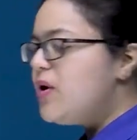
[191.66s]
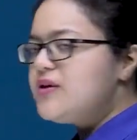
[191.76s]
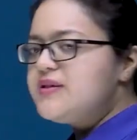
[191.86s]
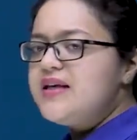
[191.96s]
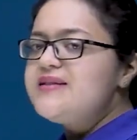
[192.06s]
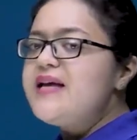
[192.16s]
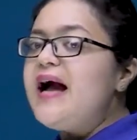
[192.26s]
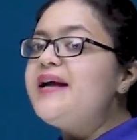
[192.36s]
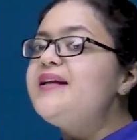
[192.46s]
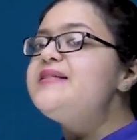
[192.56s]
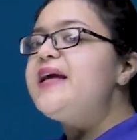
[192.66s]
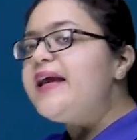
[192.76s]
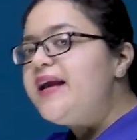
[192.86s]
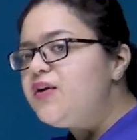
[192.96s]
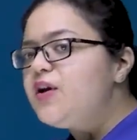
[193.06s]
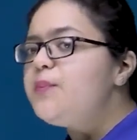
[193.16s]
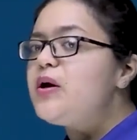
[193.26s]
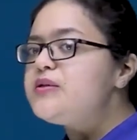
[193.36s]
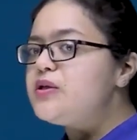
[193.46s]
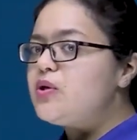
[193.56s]
process and in secondary
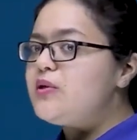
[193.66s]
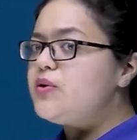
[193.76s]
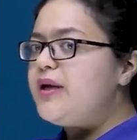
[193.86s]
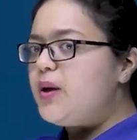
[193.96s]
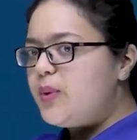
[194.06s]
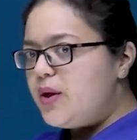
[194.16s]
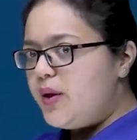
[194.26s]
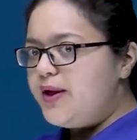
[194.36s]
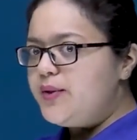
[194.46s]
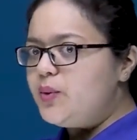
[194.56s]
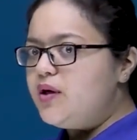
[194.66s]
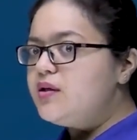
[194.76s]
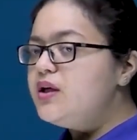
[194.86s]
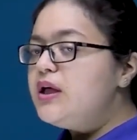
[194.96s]
process also that we are going to learn,